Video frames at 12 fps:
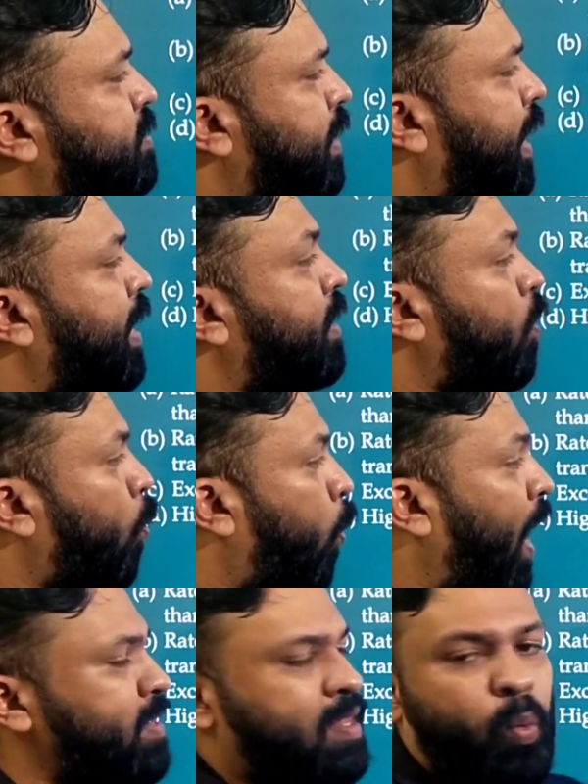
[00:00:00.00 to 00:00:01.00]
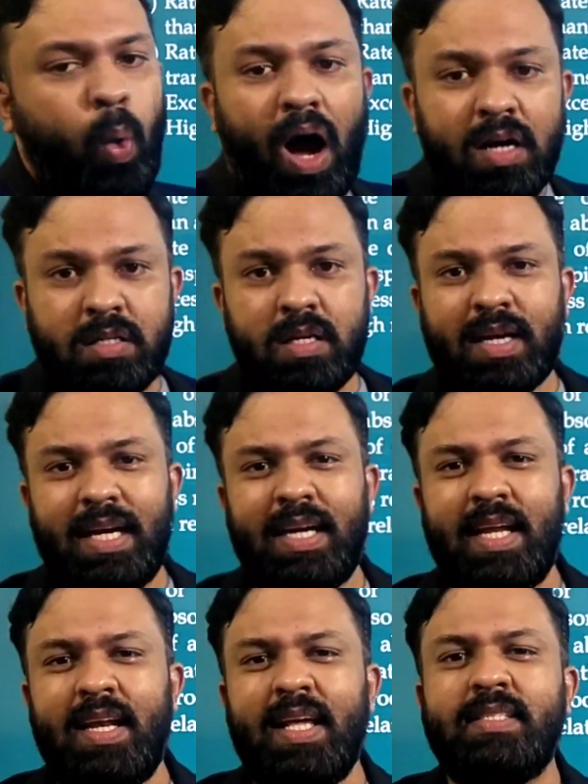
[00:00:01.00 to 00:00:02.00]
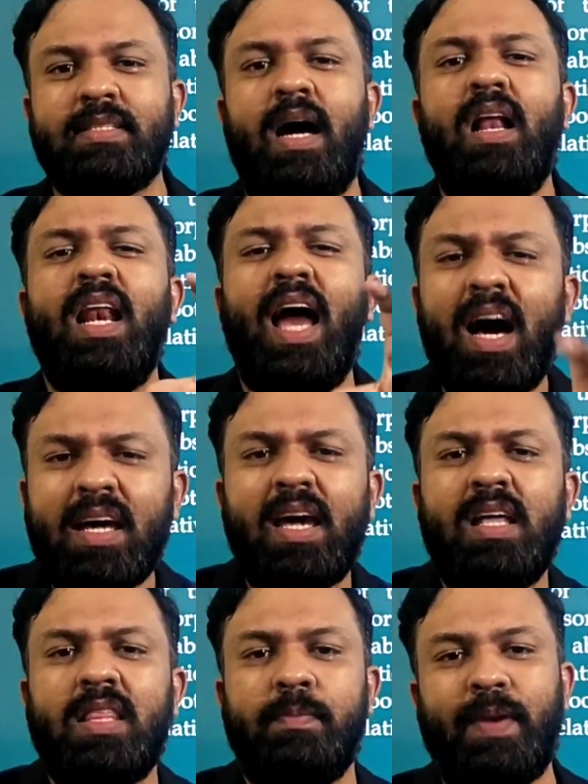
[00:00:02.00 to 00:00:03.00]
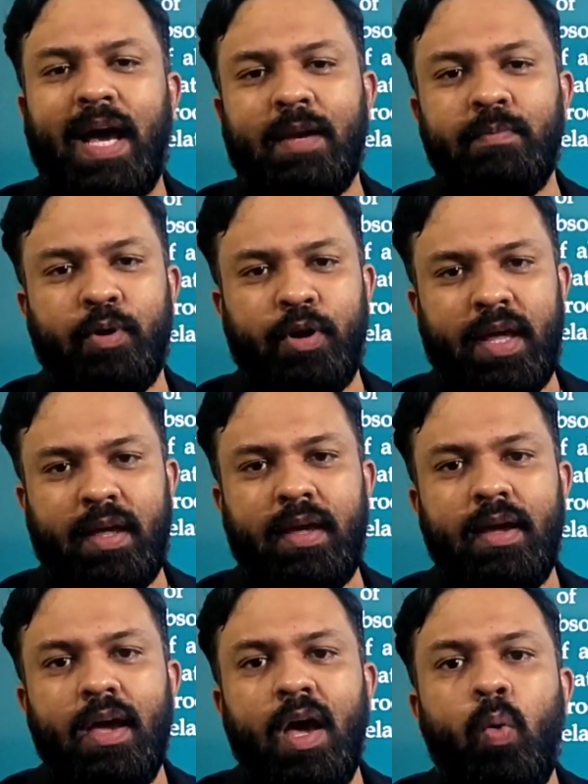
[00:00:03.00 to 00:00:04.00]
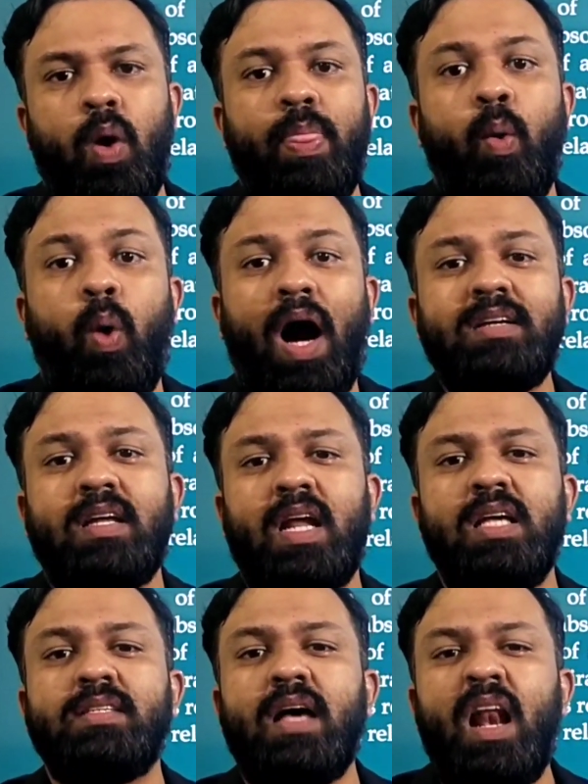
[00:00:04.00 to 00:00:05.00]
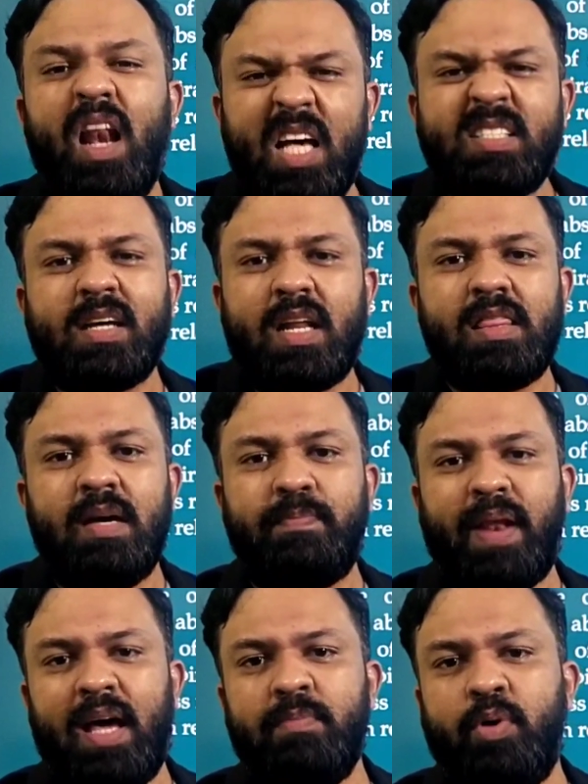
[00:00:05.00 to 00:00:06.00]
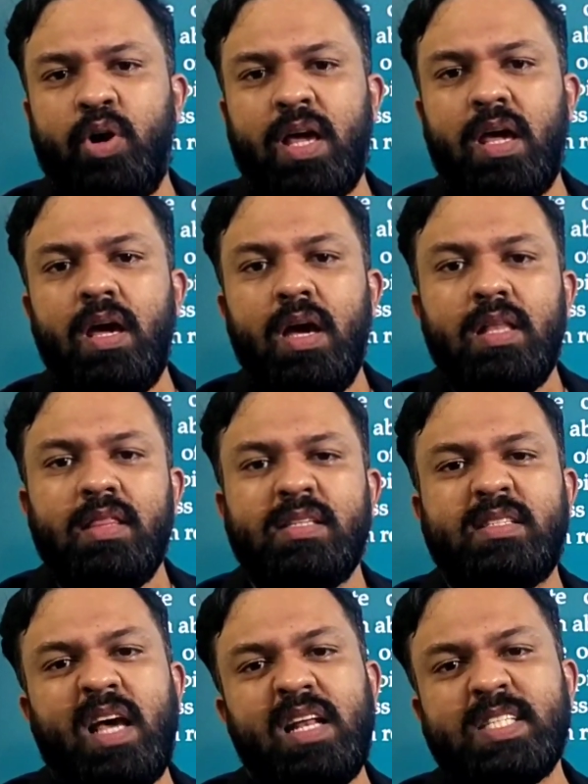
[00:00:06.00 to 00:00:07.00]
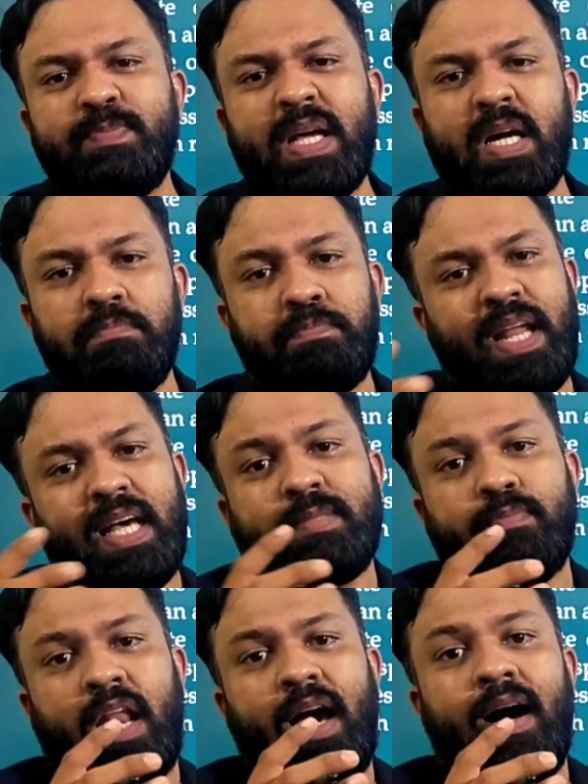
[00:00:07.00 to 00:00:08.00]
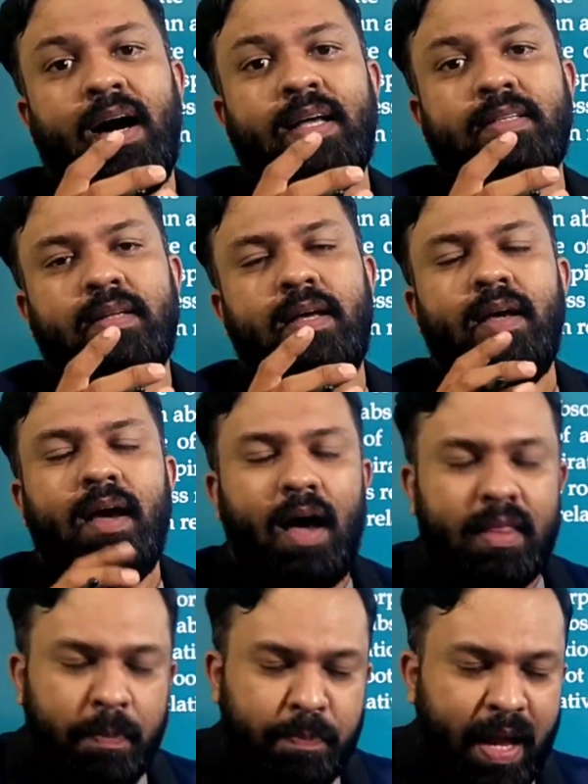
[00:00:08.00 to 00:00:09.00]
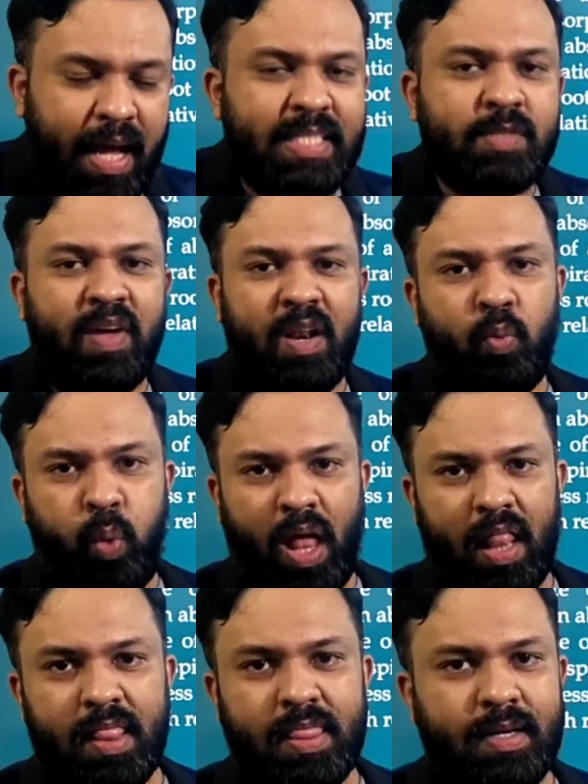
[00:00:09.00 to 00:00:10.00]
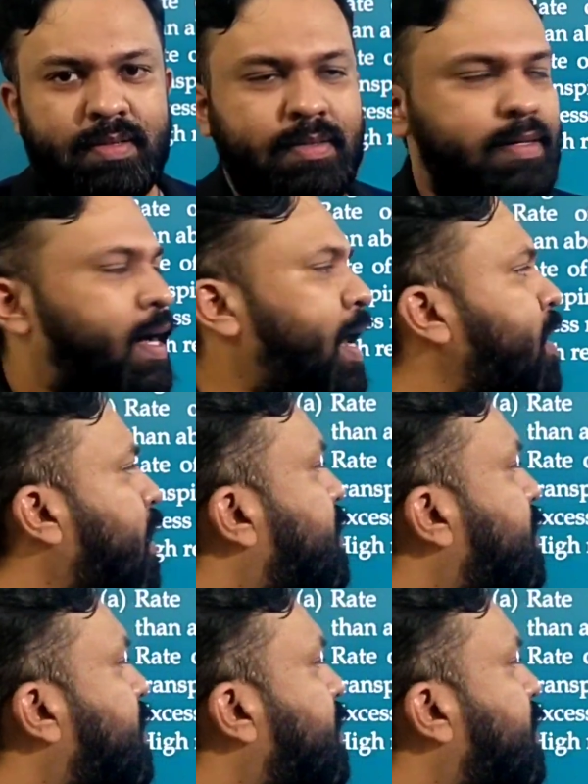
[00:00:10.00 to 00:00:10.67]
seen when the water content is lacking in the plant body. When the water is lesser in the plant body, the cells become plasmolyzed and the plants will wilt, right?